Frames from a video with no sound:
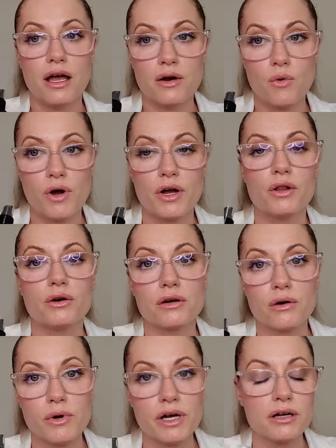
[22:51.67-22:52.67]
an oil
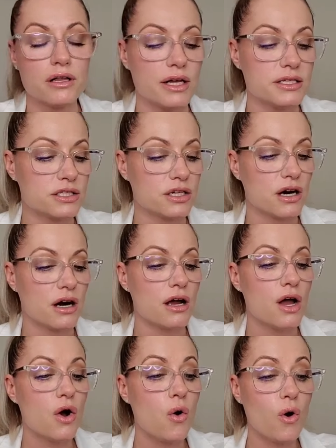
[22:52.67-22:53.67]
or an oil
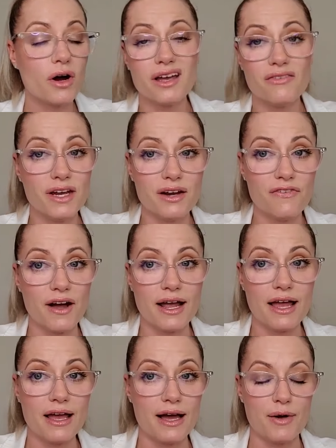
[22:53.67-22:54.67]
cleanser, or even if
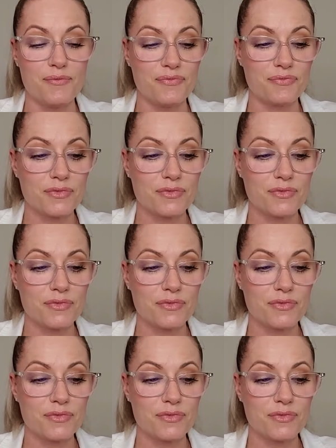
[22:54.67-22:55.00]
I am.